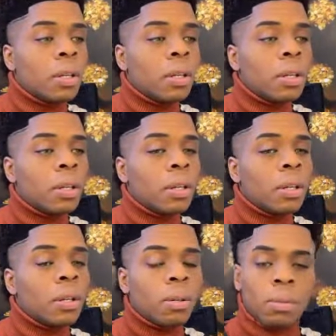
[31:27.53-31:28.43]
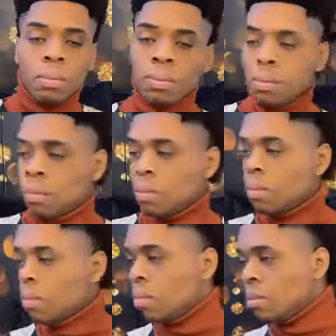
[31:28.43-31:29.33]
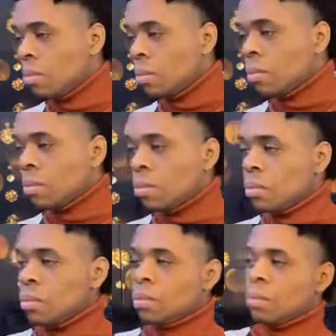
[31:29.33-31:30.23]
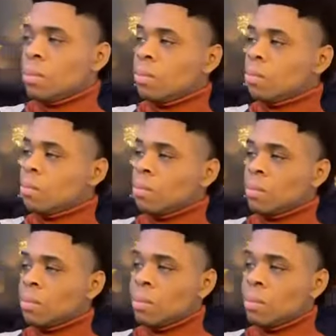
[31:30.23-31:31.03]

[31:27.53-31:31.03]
[no speech]